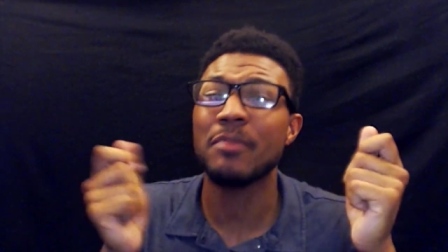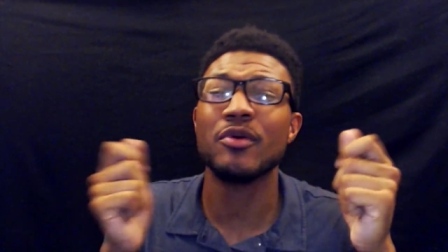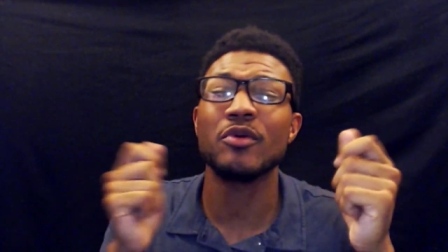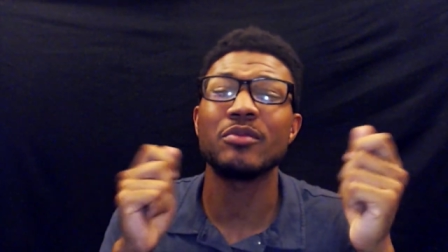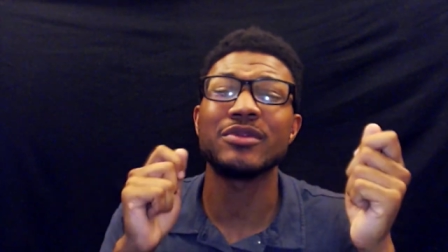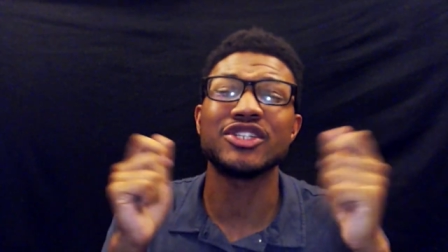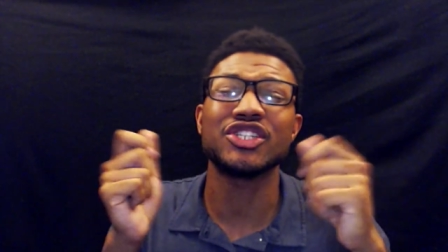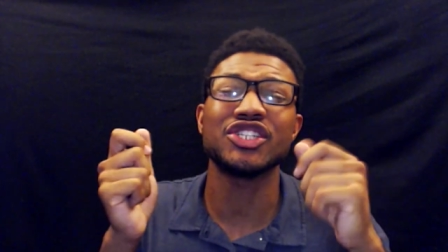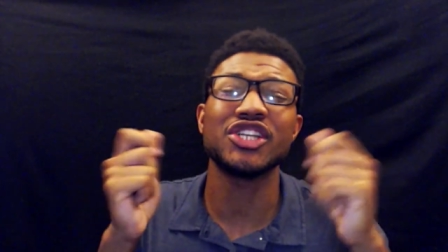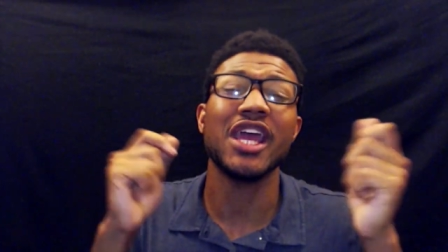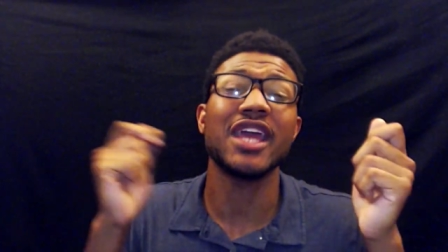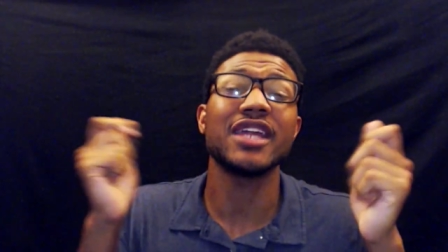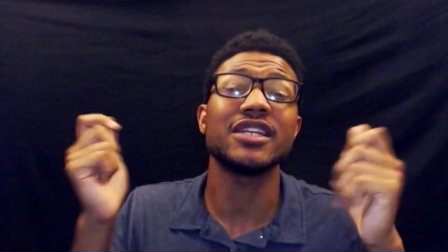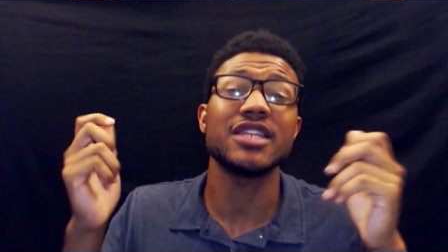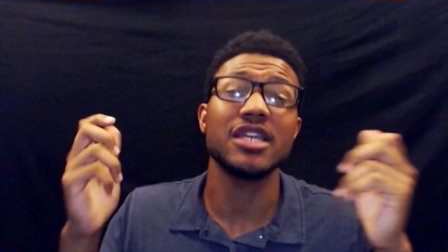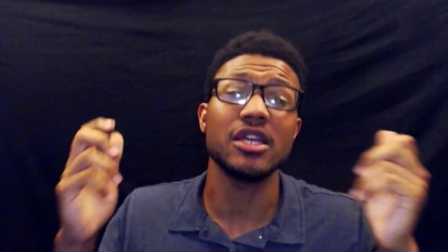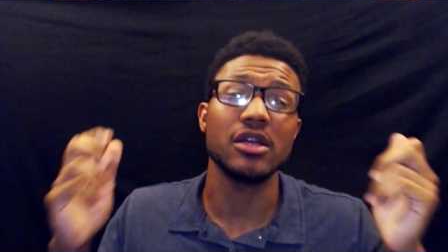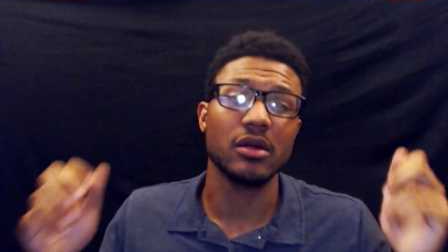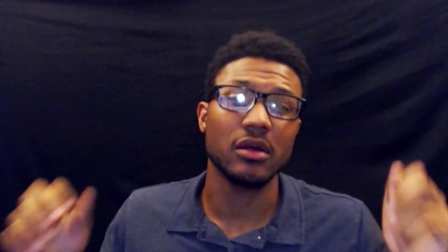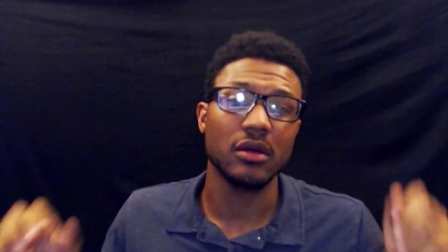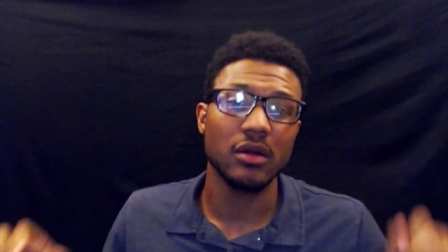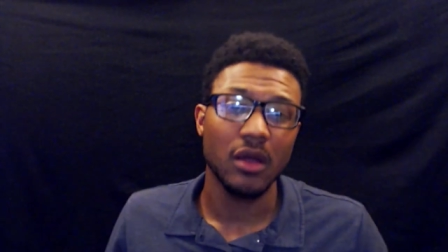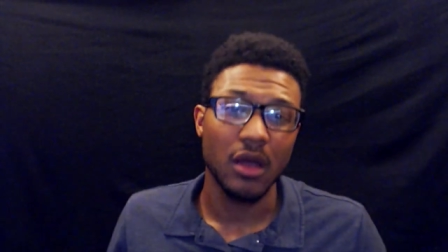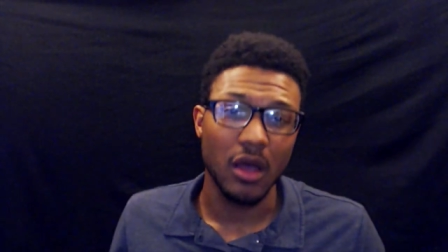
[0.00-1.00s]
mache
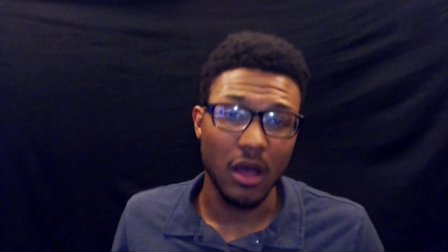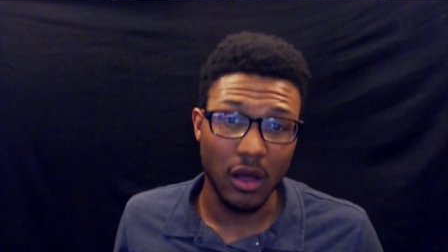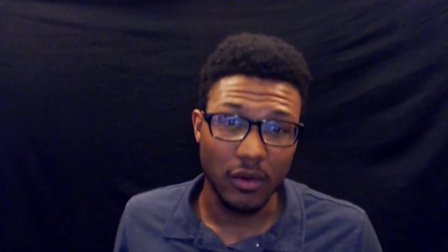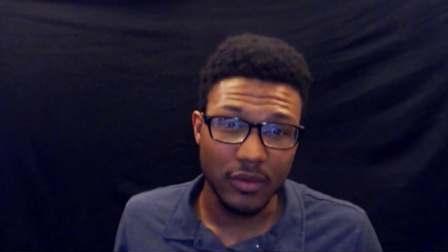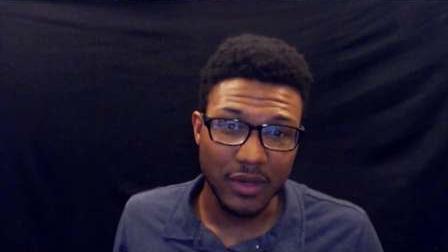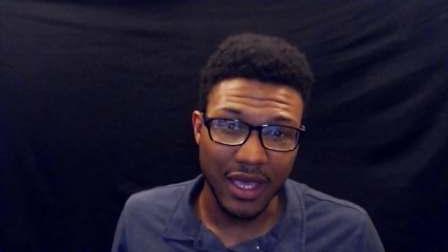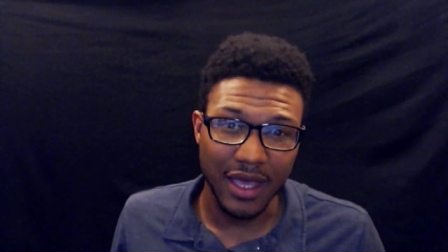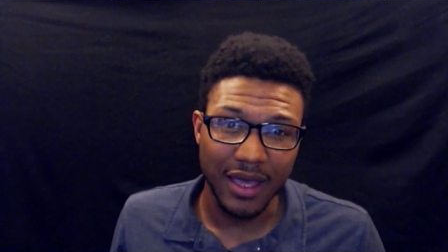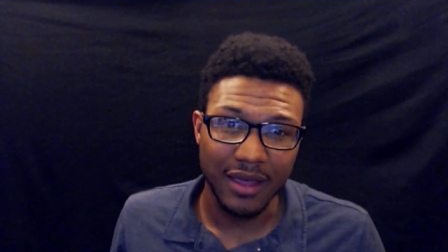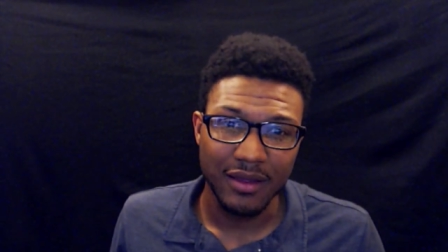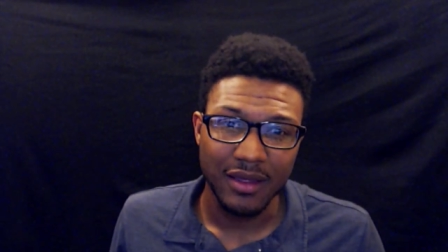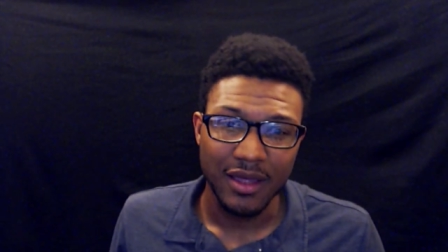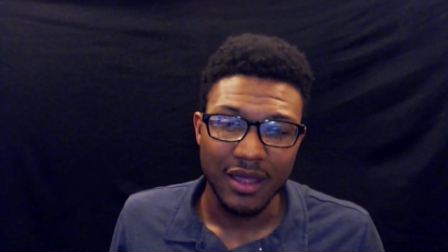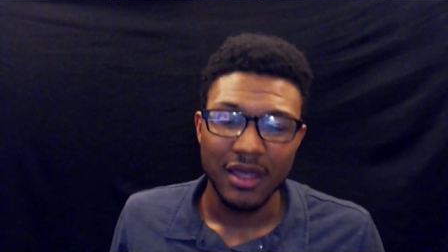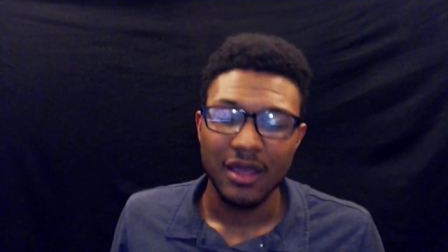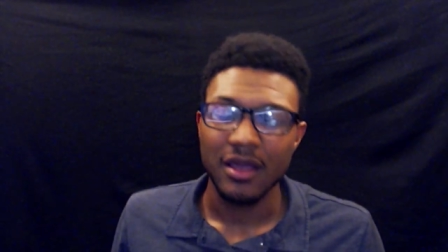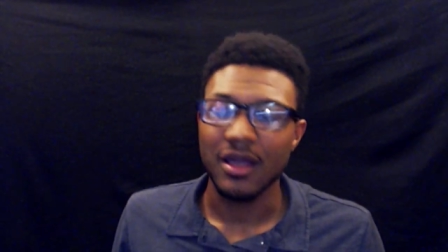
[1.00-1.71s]
tier, okay?